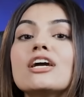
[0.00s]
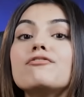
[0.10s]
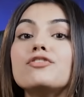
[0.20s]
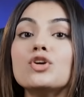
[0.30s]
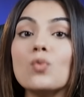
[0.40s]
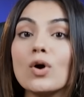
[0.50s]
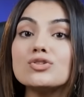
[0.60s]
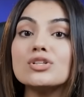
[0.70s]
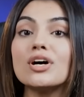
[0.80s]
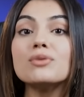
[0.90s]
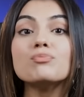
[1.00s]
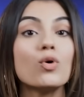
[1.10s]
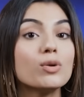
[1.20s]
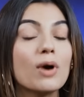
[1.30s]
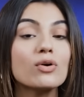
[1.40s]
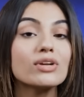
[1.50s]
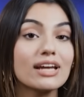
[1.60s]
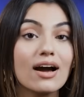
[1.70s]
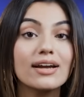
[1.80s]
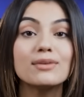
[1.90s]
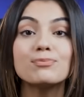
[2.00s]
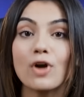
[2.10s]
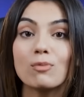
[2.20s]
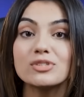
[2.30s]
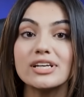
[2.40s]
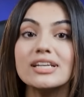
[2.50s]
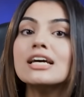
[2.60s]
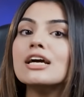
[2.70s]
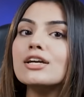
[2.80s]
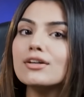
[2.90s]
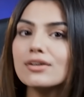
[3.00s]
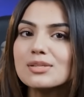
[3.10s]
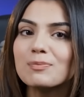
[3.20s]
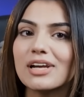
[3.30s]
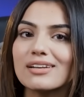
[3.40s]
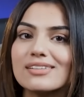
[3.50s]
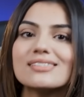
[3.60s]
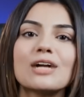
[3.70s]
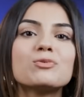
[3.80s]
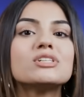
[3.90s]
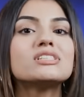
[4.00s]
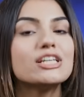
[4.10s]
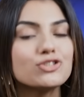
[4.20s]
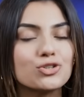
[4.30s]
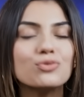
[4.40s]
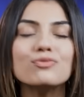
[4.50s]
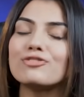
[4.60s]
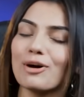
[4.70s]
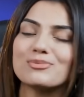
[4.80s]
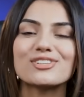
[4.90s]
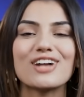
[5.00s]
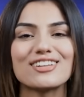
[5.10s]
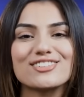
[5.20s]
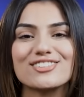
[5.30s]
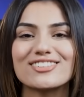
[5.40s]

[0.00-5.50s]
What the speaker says: If you want to learn more about AI and prompting, here's a playlist that will teach you from scratch.